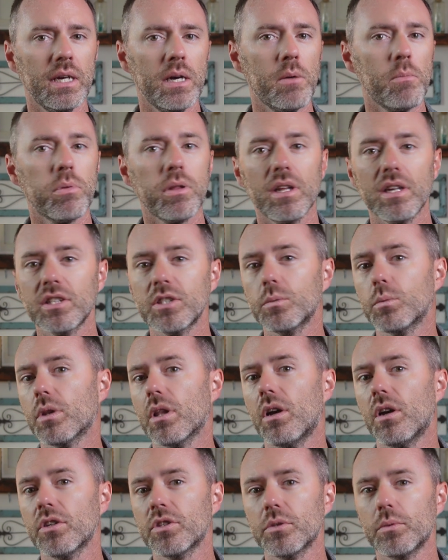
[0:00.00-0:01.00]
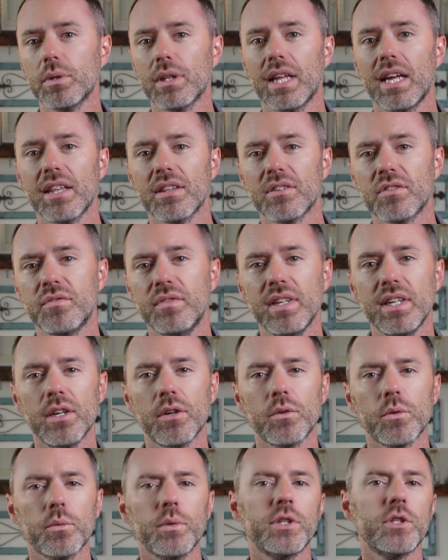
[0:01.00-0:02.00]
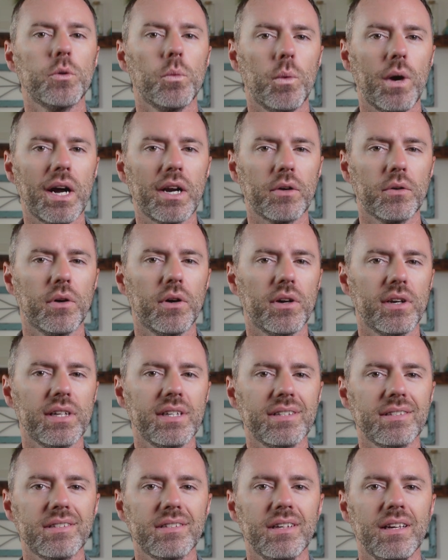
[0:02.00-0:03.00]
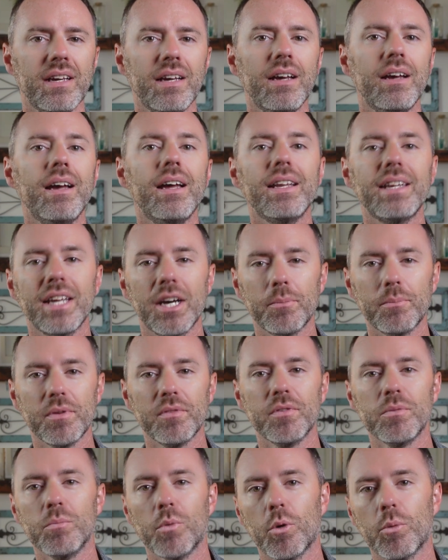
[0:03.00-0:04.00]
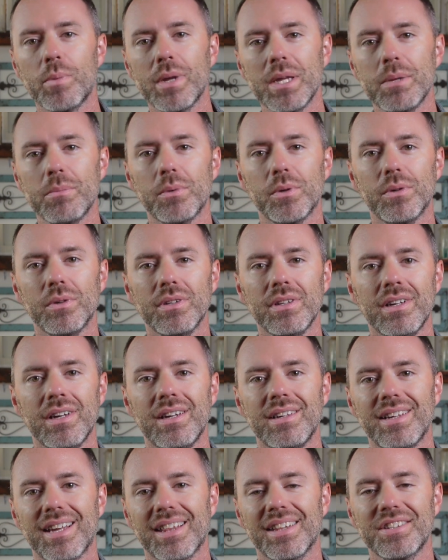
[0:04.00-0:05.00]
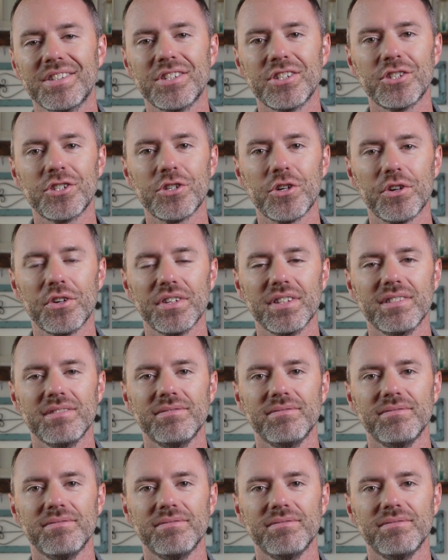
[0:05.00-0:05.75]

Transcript: Plus, it will also allow this video to reach a wider audience and help even more people. Now let's get started.